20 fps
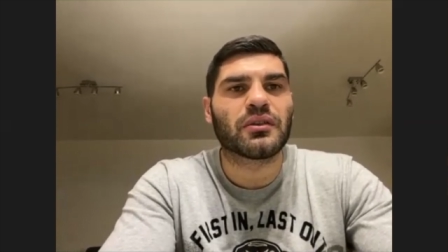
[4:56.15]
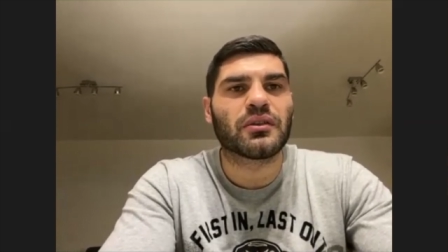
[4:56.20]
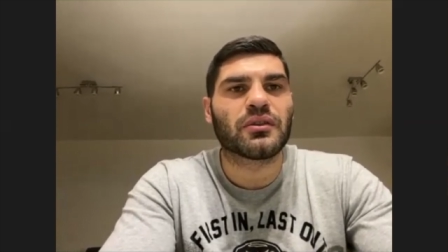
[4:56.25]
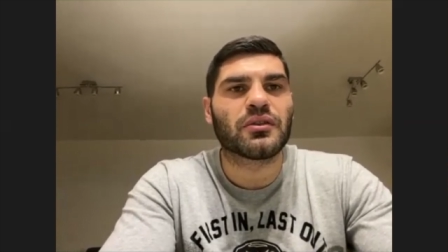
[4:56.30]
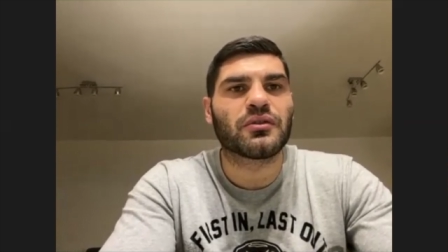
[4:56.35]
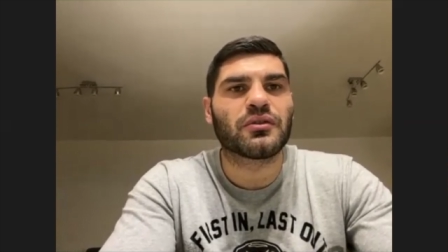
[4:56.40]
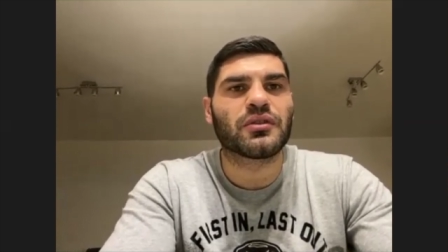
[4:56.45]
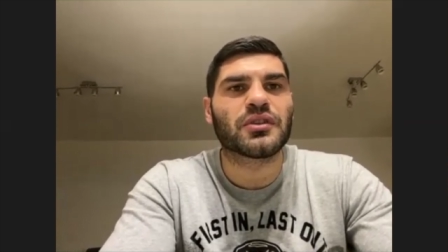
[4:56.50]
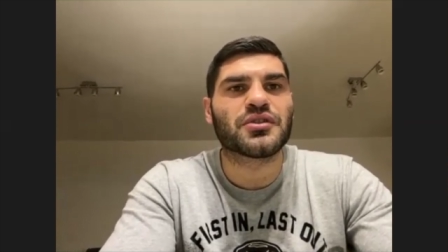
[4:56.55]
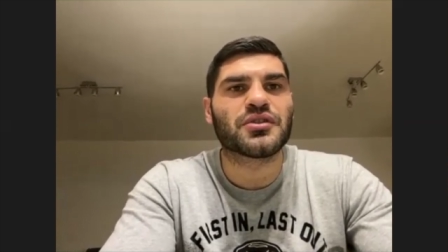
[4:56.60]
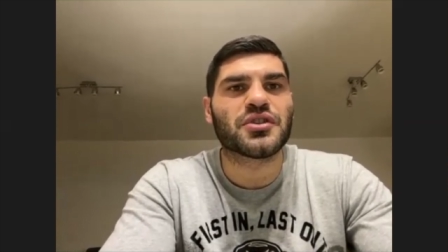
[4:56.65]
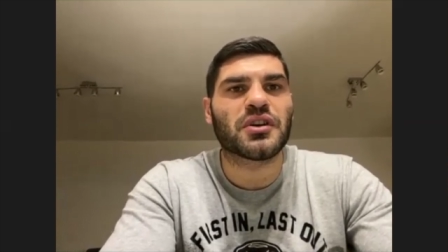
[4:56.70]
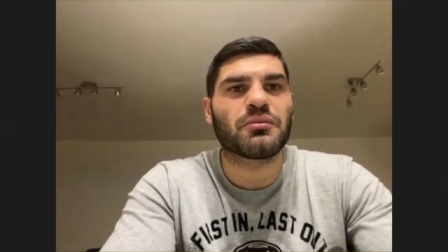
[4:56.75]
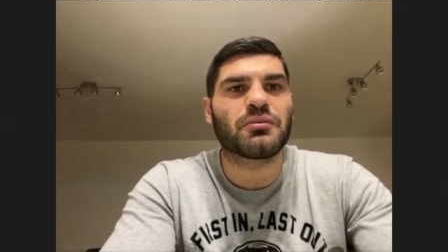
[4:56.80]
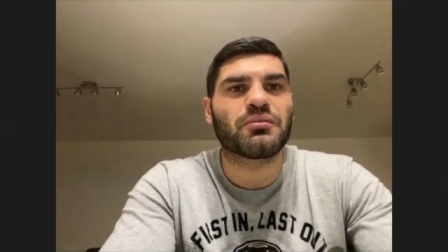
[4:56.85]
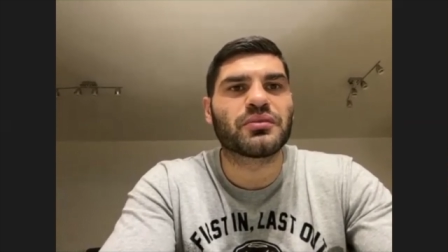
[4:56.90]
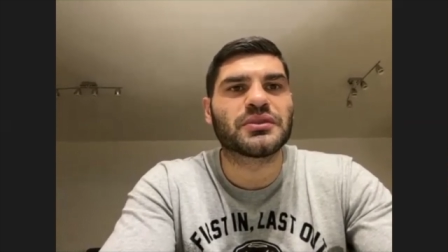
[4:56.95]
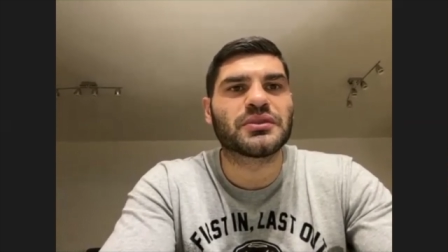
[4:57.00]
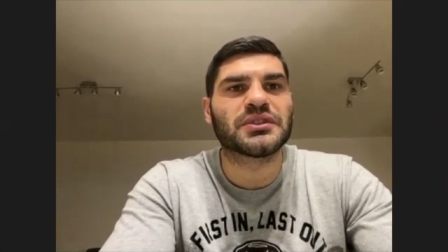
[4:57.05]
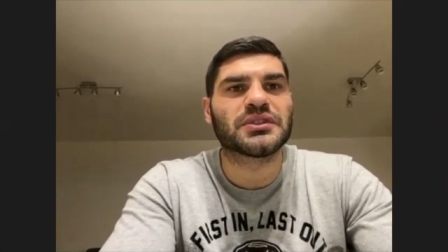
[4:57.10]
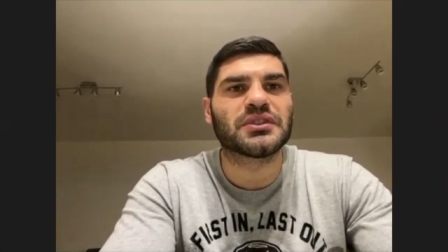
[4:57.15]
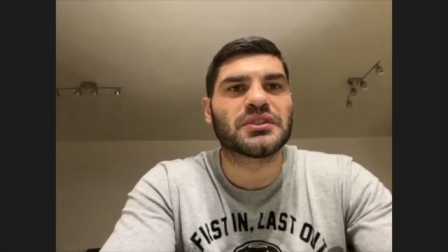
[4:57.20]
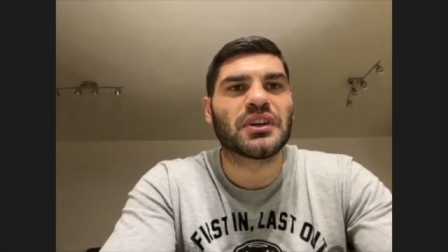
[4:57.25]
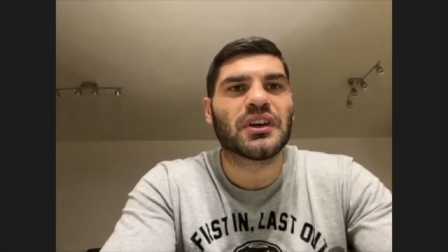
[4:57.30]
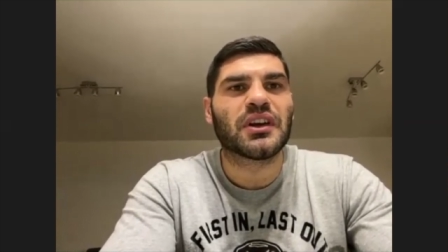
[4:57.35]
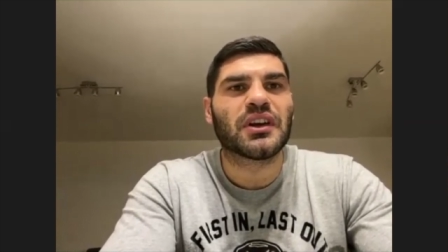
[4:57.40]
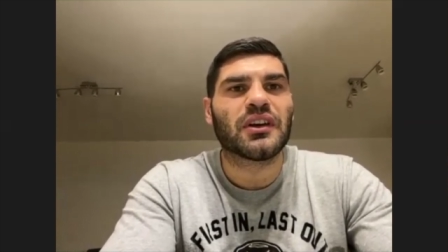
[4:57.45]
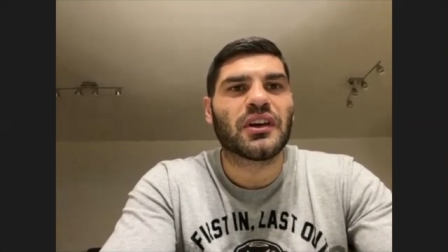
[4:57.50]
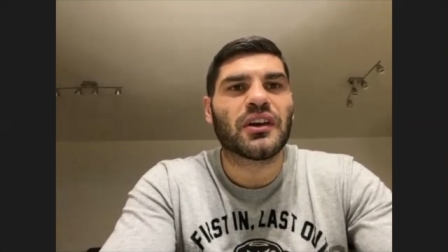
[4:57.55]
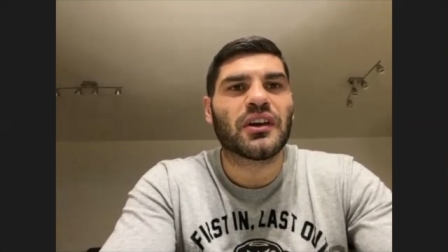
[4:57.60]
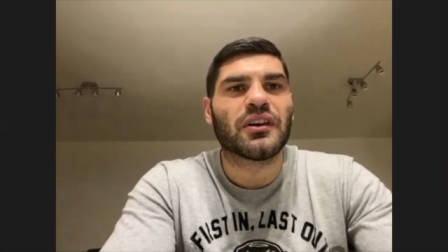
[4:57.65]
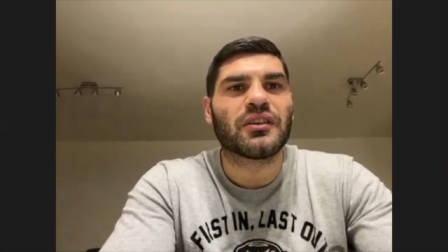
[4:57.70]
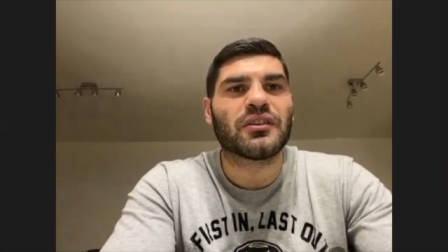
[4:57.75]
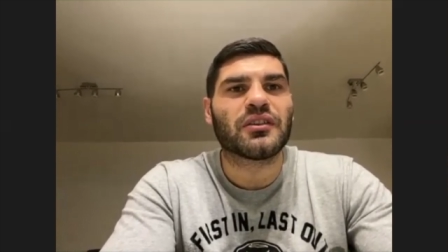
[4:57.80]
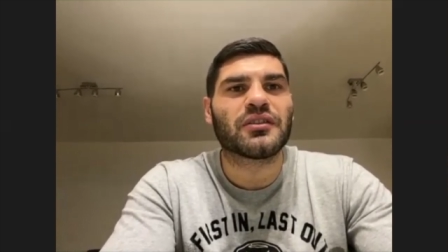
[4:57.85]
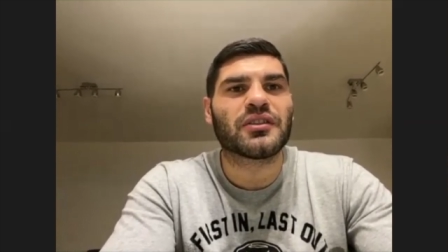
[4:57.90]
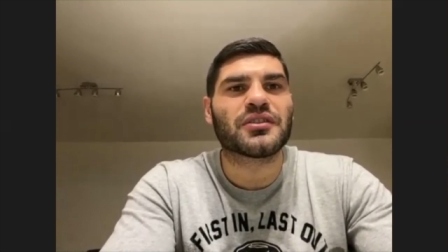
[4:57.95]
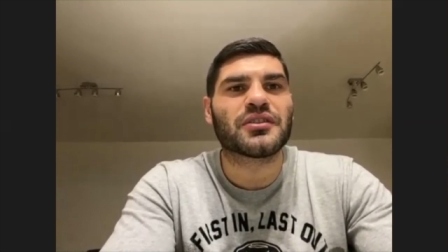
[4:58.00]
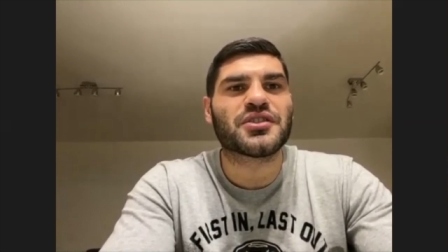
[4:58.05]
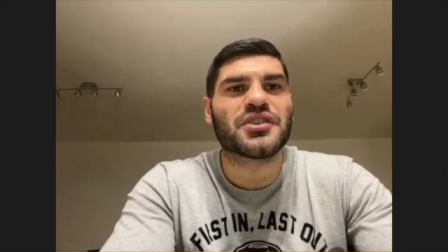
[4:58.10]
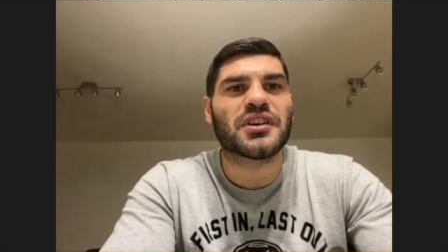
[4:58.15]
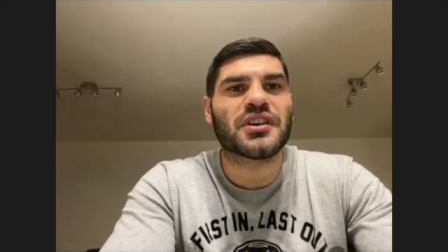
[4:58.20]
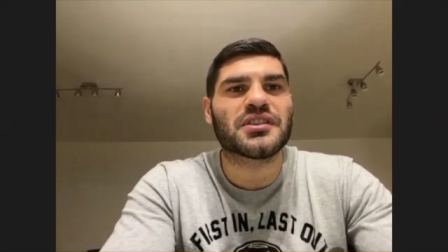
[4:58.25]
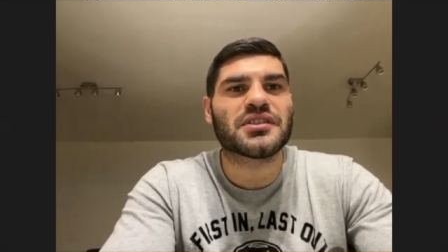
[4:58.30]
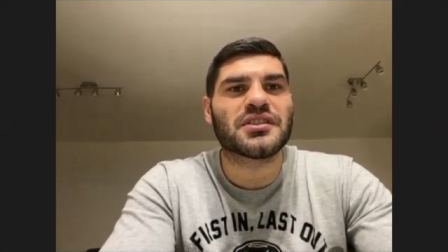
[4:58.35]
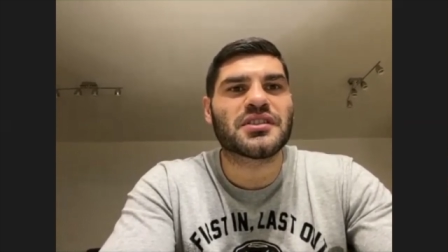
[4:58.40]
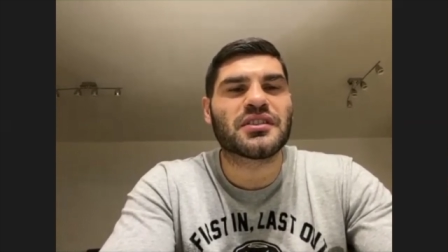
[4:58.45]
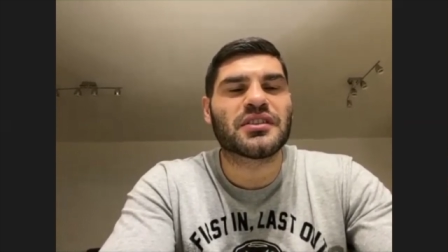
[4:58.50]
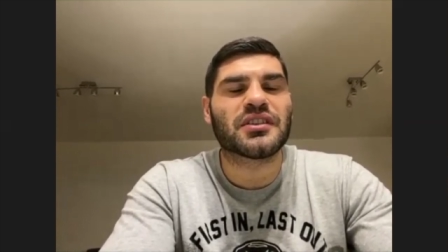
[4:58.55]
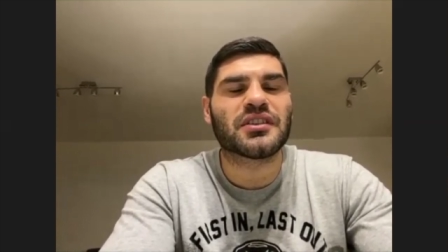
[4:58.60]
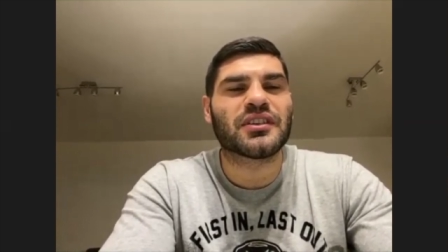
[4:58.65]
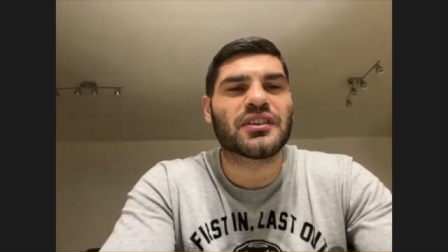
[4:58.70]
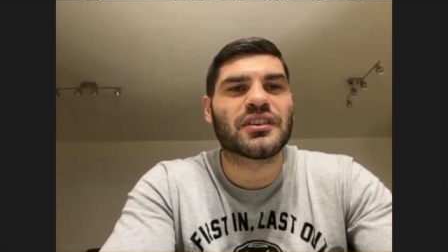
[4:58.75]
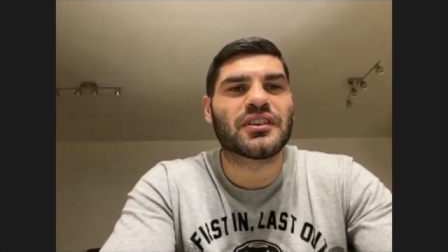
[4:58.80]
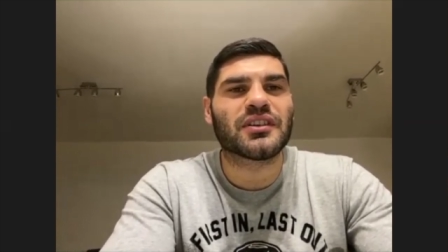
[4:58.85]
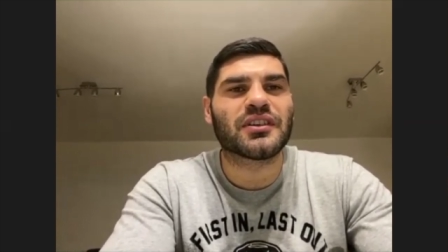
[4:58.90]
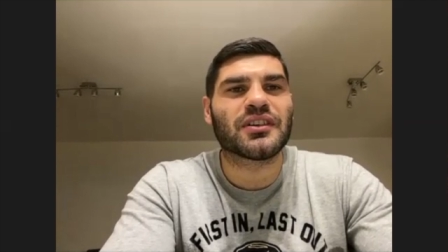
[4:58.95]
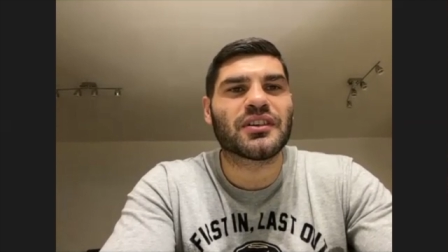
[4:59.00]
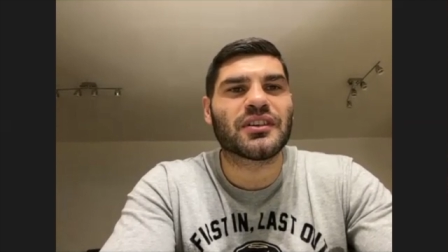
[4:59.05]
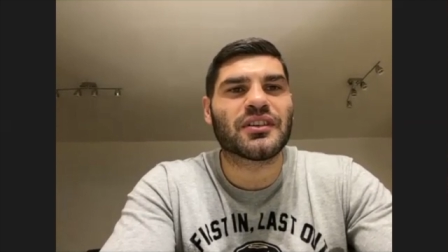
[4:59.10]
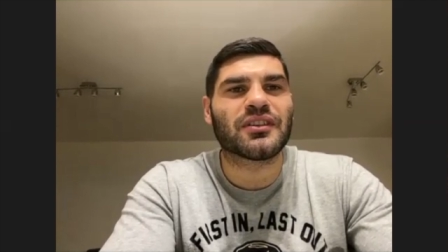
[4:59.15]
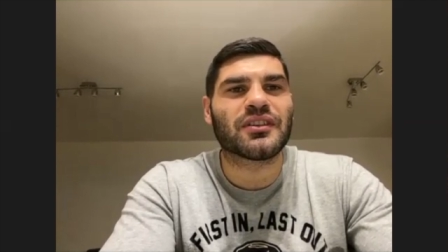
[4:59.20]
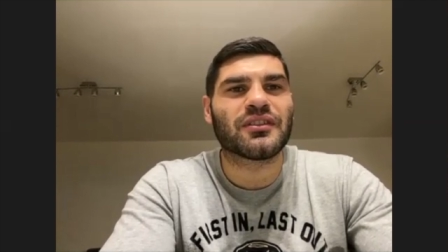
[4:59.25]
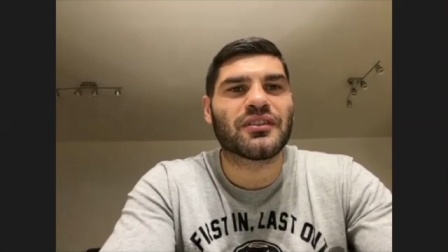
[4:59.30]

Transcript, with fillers: You will just you will just uh,